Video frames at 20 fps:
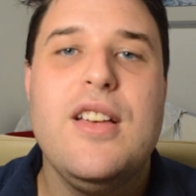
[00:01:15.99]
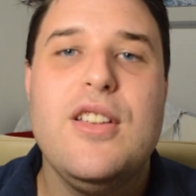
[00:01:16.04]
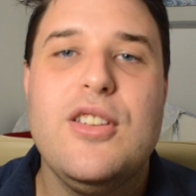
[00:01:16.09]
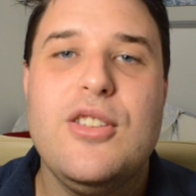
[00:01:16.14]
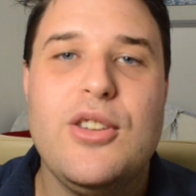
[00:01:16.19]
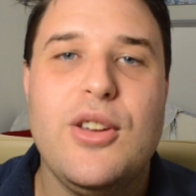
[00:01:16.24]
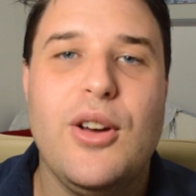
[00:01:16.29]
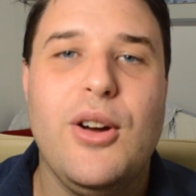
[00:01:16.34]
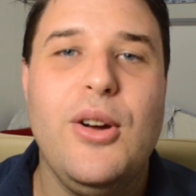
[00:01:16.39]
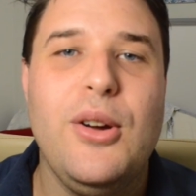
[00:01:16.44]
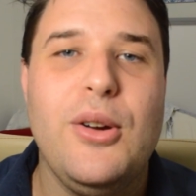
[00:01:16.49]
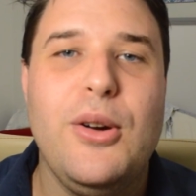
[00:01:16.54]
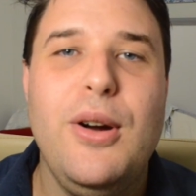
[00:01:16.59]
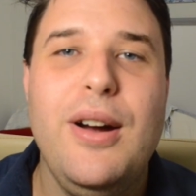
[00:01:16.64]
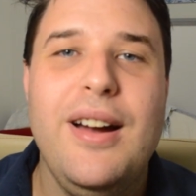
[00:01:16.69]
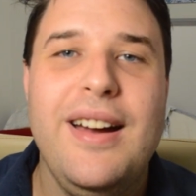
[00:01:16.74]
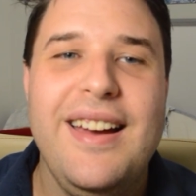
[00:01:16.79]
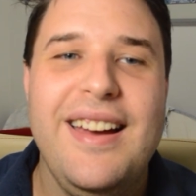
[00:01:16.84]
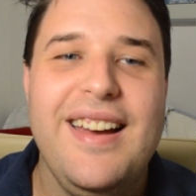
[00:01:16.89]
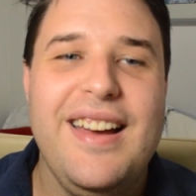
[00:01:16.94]
So
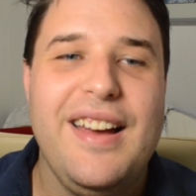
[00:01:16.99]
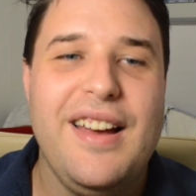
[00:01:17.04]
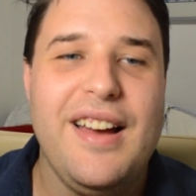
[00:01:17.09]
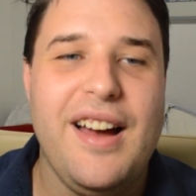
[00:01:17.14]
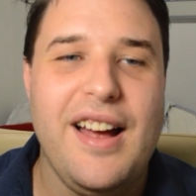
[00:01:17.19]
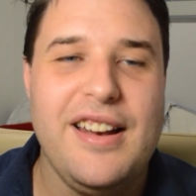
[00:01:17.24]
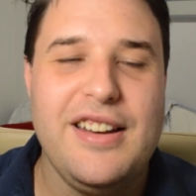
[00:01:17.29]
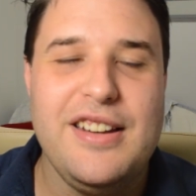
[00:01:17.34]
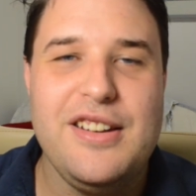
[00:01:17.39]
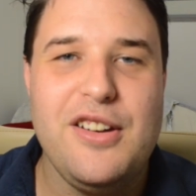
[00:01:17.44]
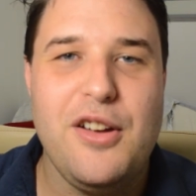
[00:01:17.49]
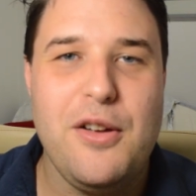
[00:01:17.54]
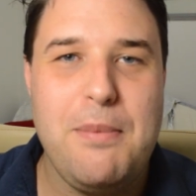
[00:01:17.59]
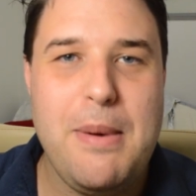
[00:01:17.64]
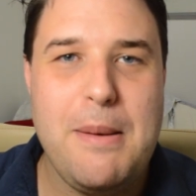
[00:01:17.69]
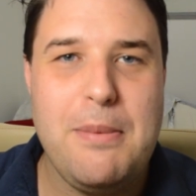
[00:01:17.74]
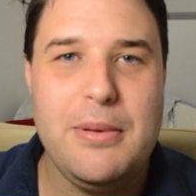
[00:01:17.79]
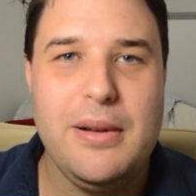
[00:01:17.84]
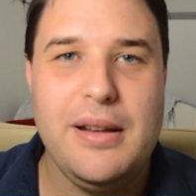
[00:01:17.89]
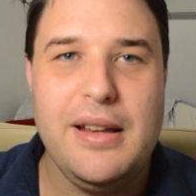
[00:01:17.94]
I didn't know if
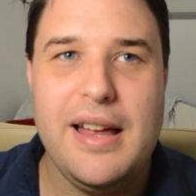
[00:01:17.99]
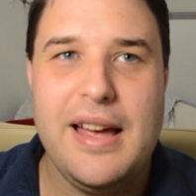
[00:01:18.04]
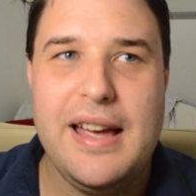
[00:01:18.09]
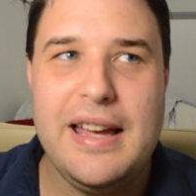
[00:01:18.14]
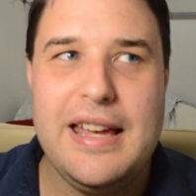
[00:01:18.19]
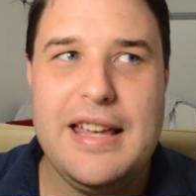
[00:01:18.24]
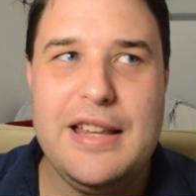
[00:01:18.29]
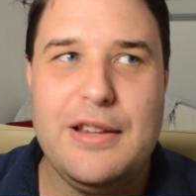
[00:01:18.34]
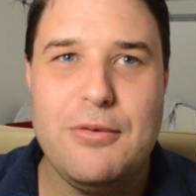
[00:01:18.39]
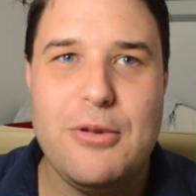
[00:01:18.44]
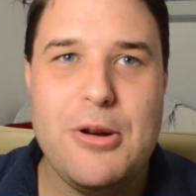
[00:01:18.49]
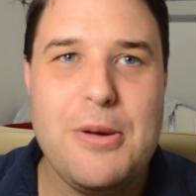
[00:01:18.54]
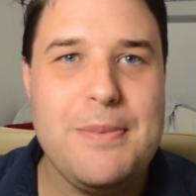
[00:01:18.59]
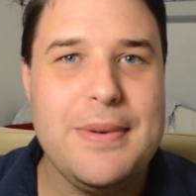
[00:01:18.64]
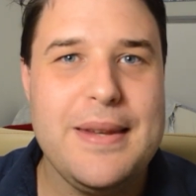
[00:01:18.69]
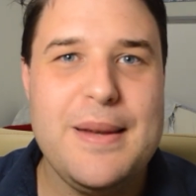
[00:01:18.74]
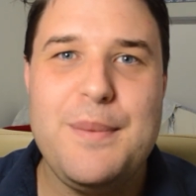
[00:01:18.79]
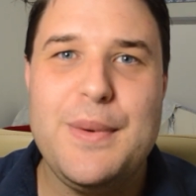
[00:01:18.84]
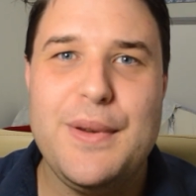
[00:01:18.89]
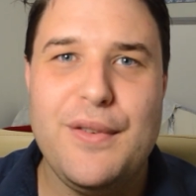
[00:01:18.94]
people were like, his room
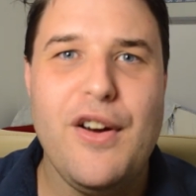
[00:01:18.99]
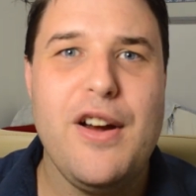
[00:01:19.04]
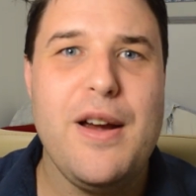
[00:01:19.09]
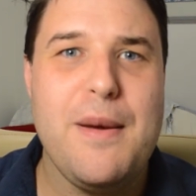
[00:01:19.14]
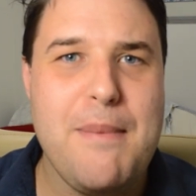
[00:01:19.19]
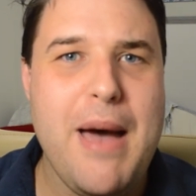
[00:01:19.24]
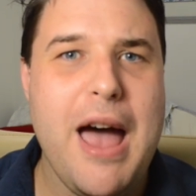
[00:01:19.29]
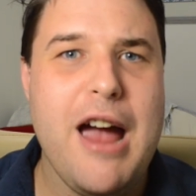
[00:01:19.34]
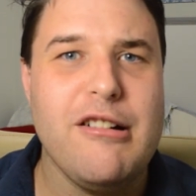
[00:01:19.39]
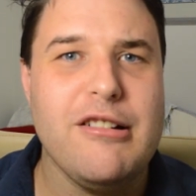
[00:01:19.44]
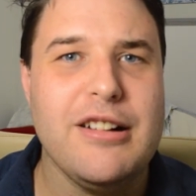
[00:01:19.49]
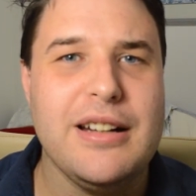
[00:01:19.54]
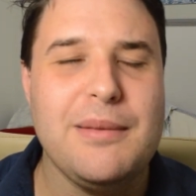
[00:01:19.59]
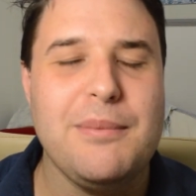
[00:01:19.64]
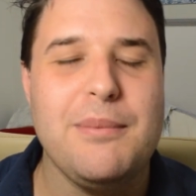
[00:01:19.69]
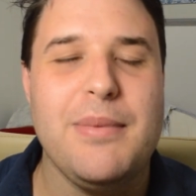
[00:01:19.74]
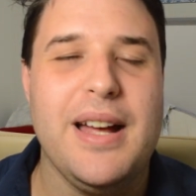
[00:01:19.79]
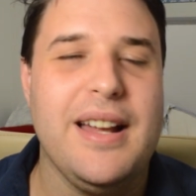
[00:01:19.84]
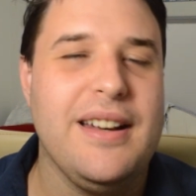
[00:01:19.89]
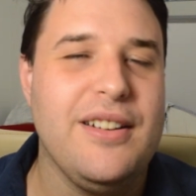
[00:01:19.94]
seems very
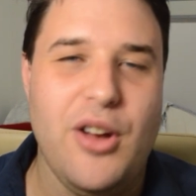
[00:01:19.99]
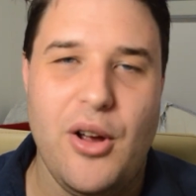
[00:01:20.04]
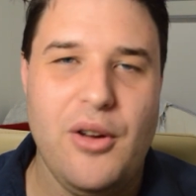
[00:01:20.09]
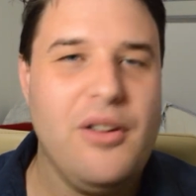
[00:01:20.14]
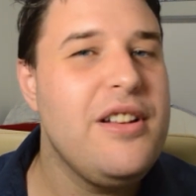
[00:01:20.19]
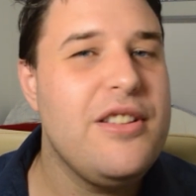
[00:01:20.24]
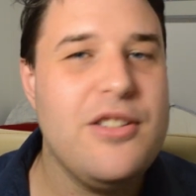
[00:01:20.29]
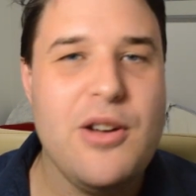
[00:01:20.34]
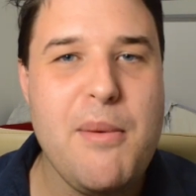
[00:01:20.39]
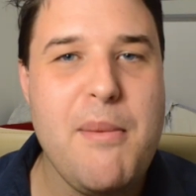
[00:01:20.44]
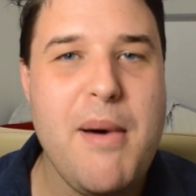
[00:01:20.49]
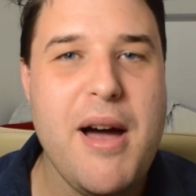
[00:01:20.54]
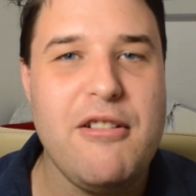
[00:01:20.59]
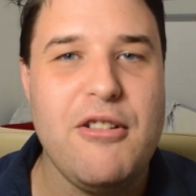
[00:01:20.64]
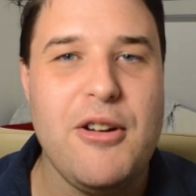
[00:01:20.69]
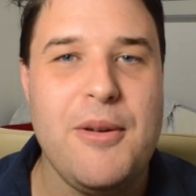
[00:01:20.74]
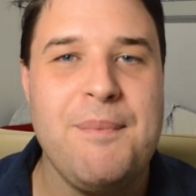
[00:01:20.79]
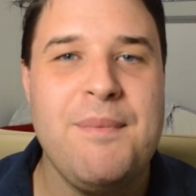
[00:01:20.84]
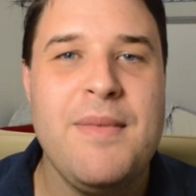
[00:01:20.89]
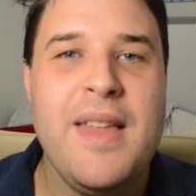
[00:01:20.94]
barren, but no, it's not my
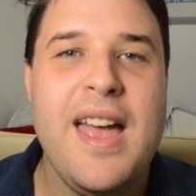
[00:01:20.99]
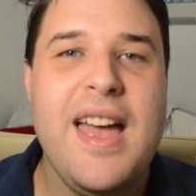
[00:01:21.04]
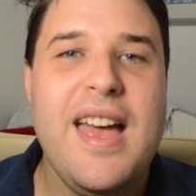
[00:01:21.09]
room.